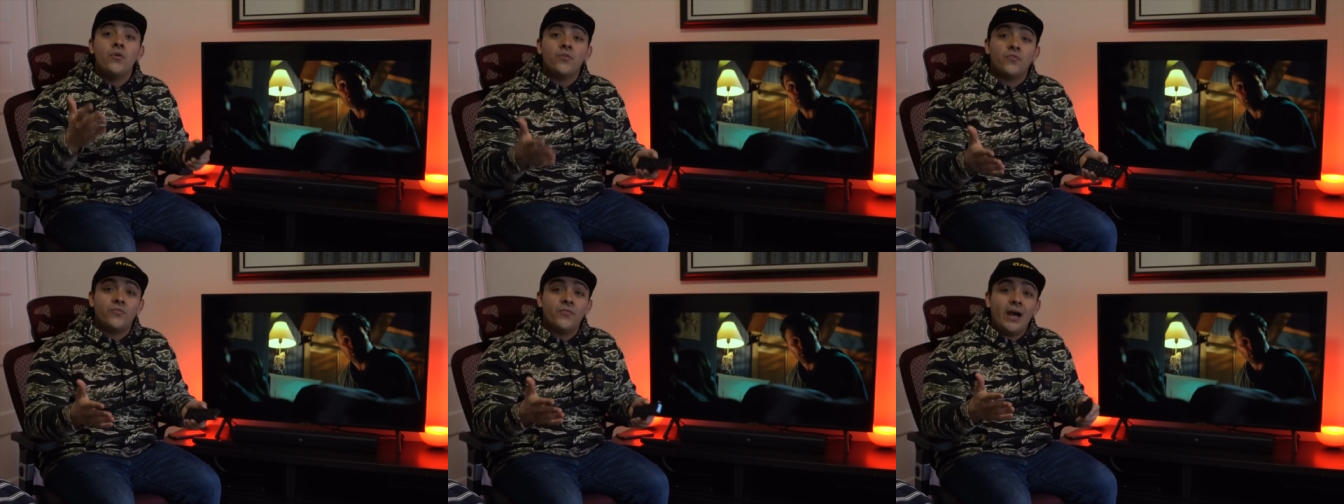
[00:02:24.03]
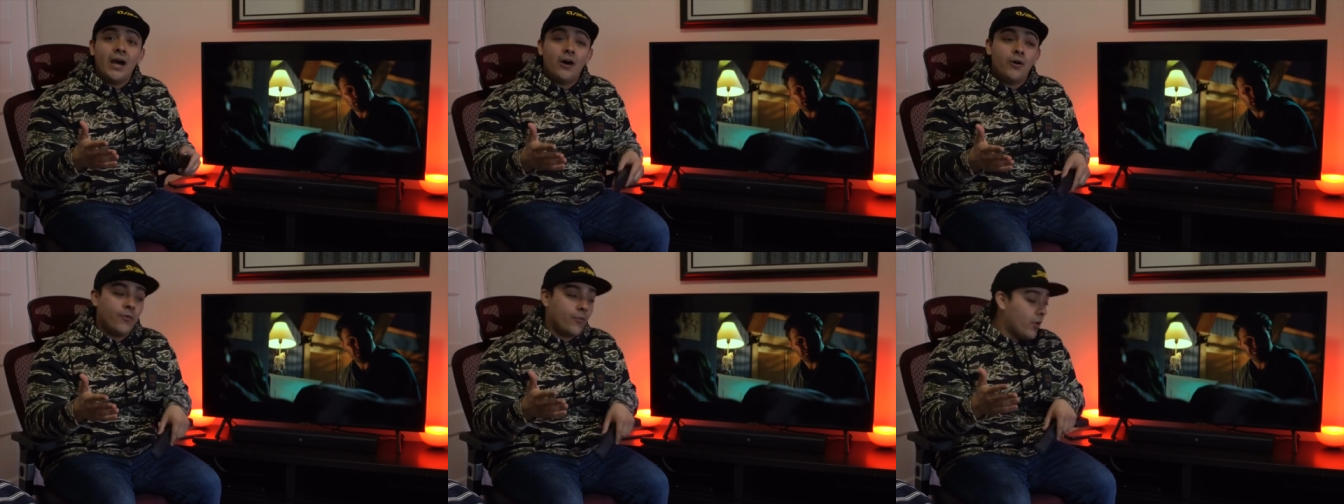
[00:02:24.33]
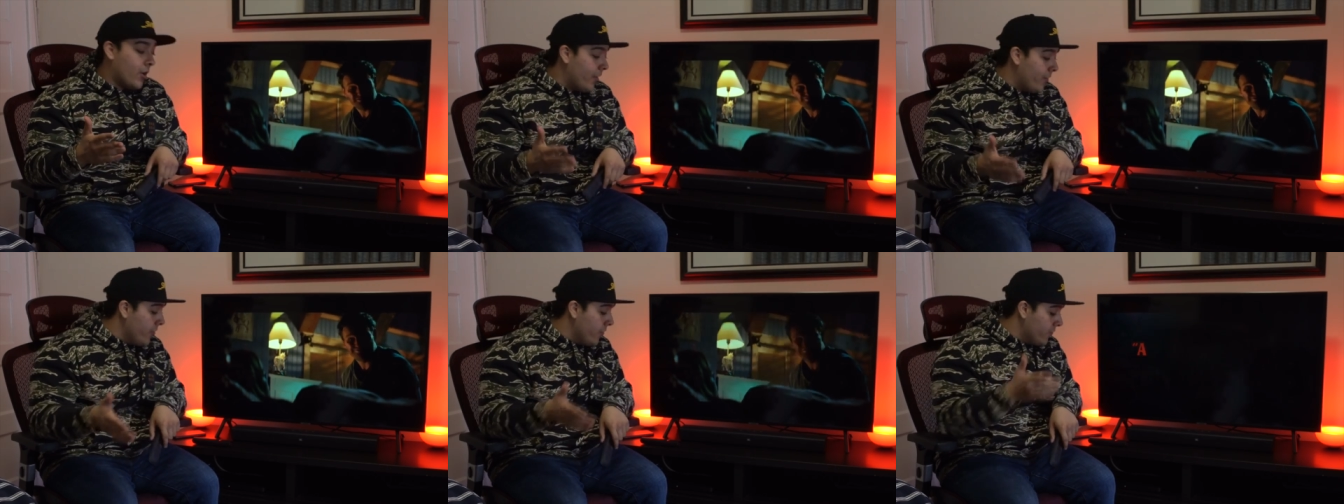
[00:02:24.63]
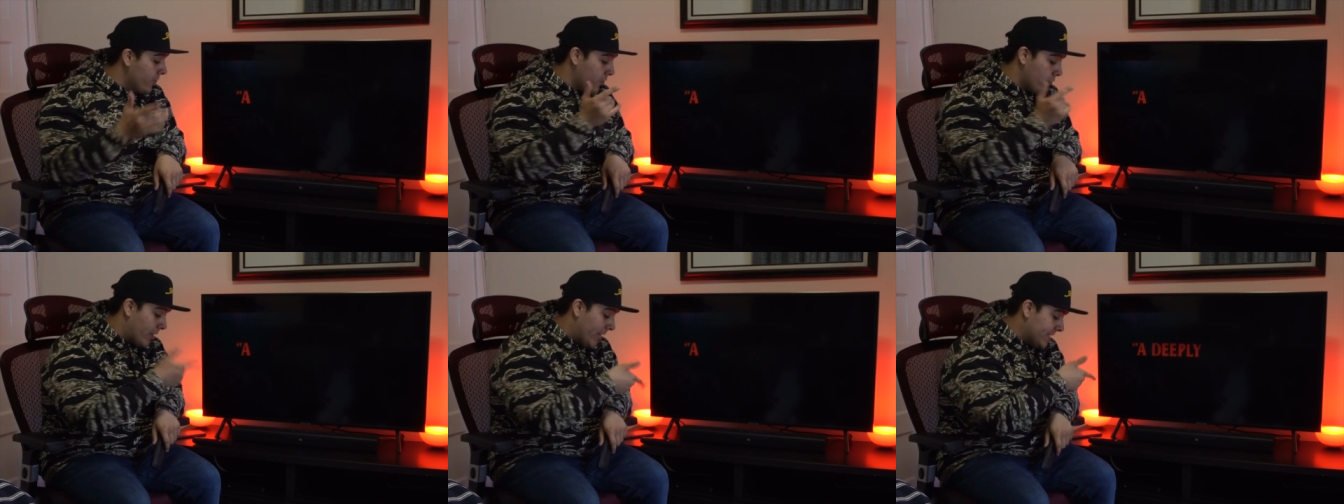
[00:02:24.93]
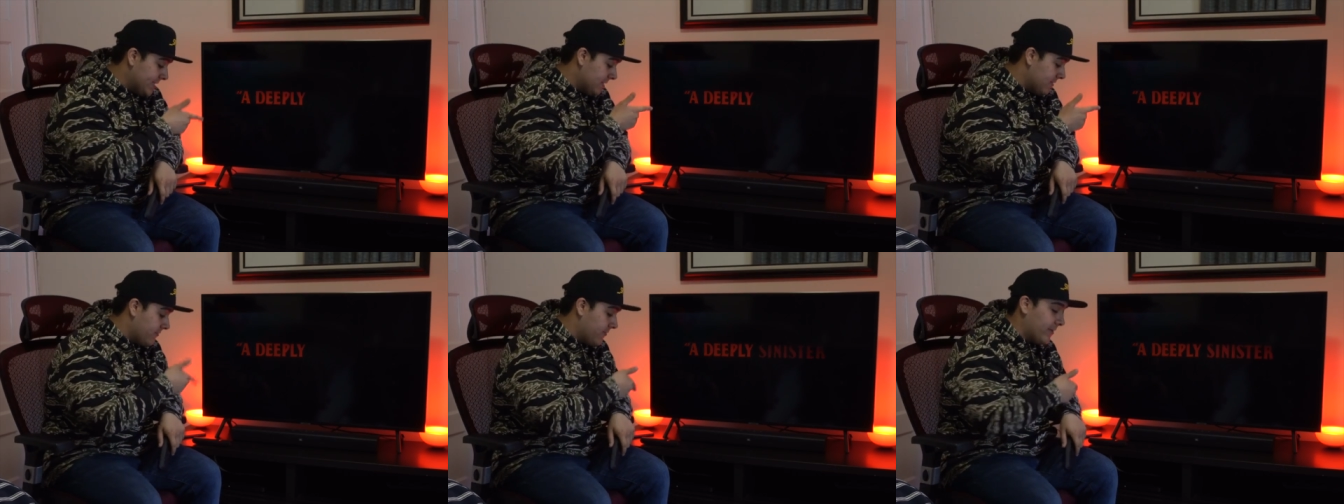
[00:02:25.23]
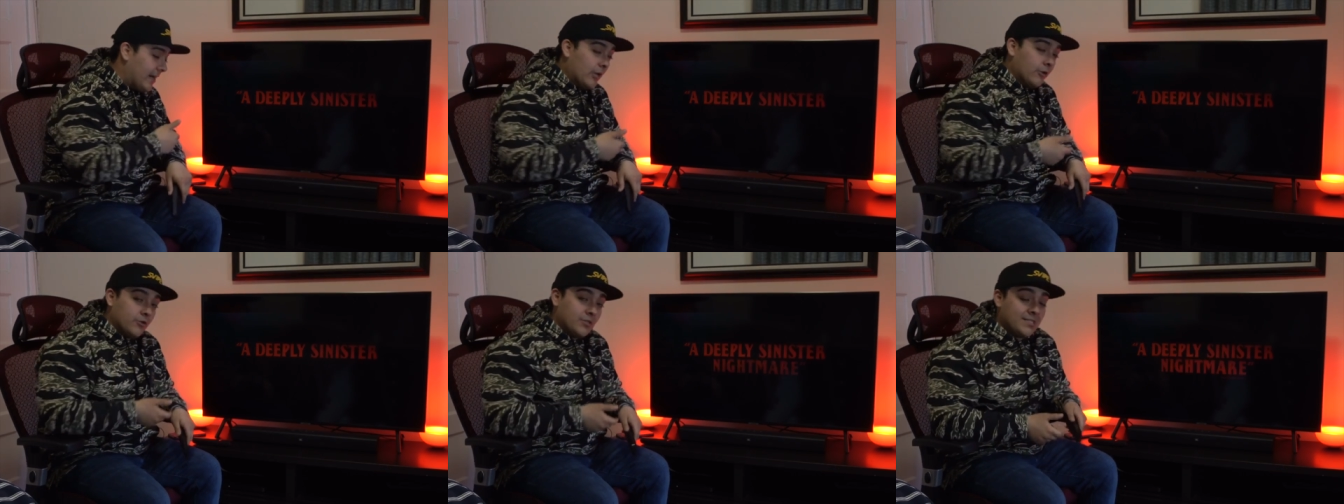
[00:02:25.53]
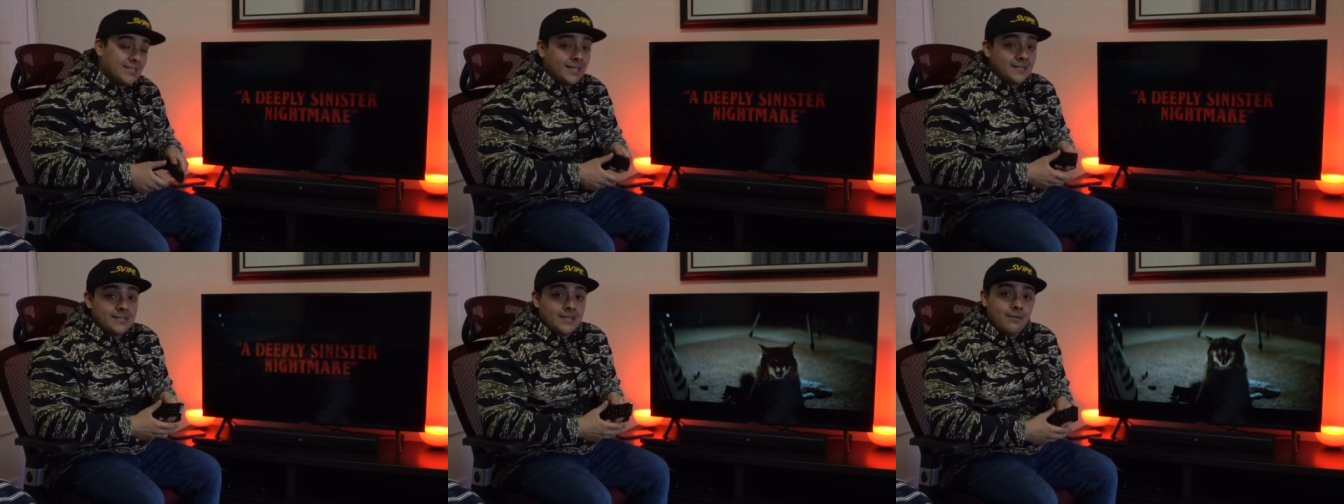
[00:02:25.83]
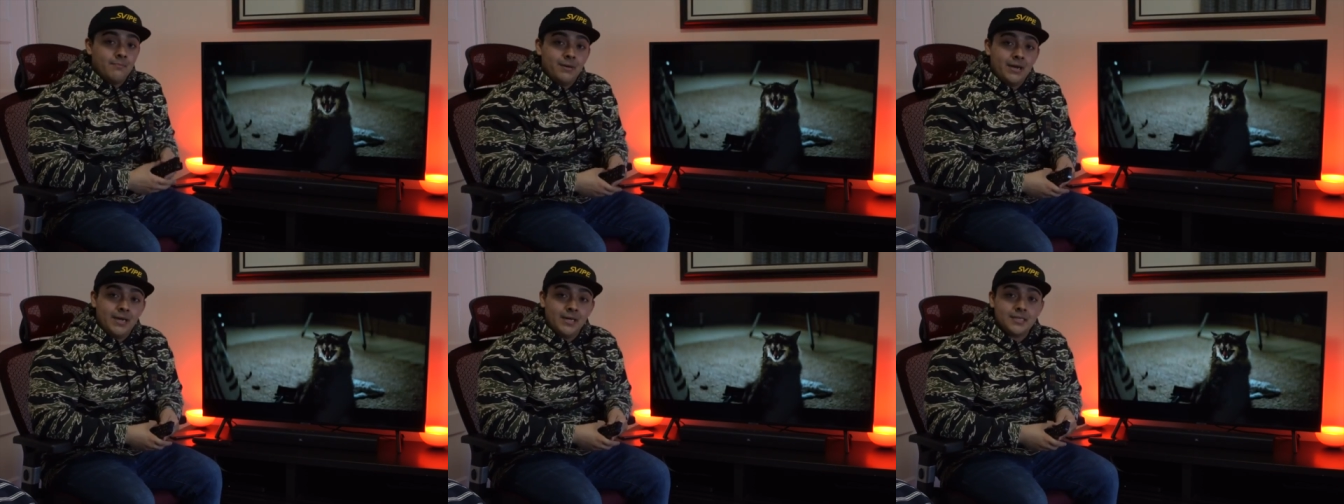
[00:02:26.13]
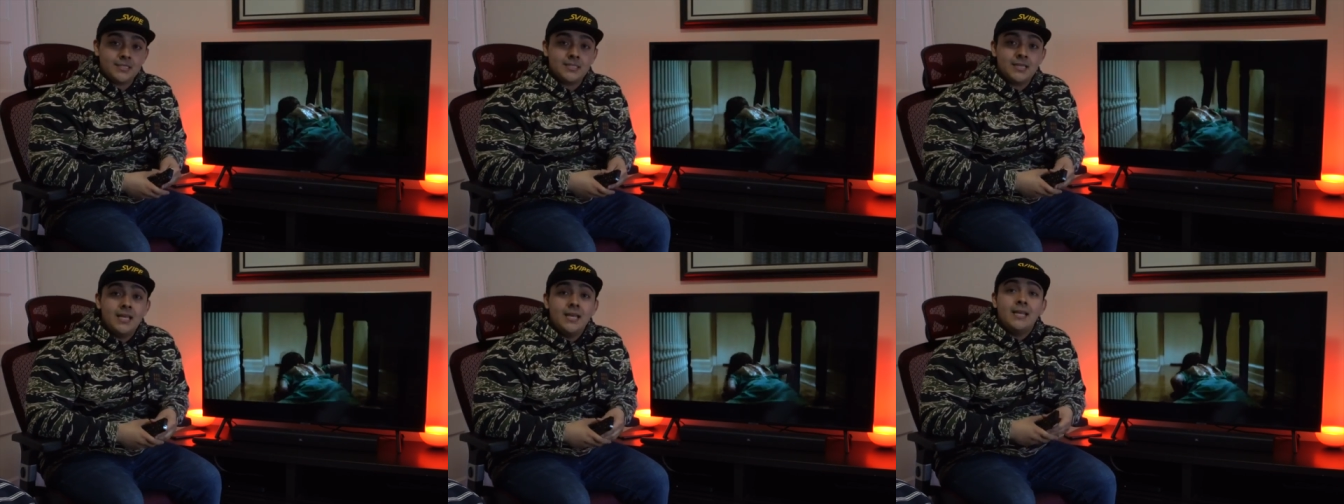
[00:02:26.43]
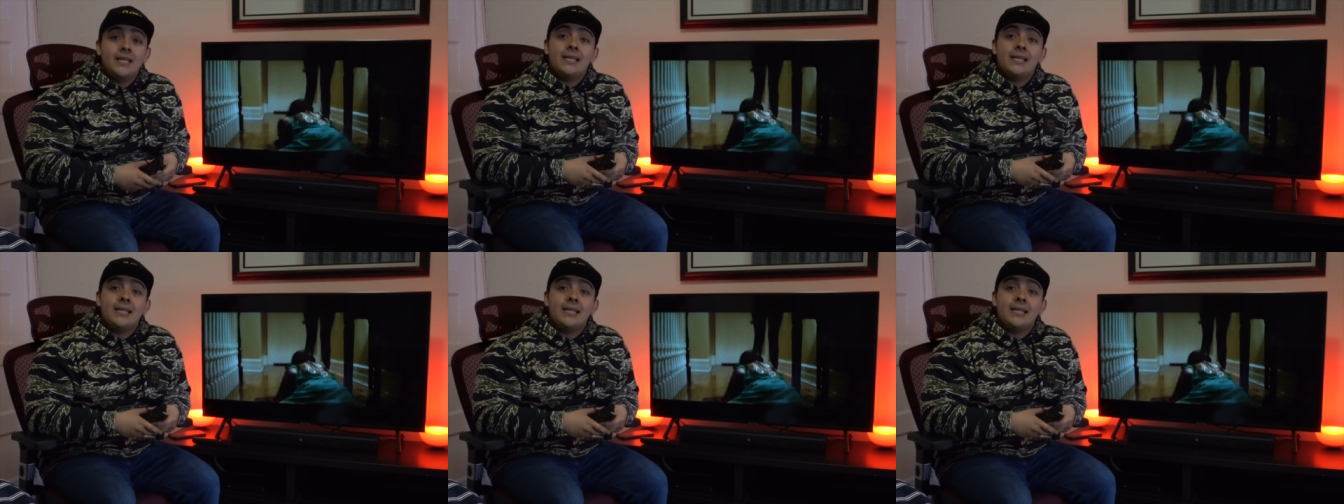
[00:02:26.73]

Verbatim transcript: found on the Verizon Fios set-top box.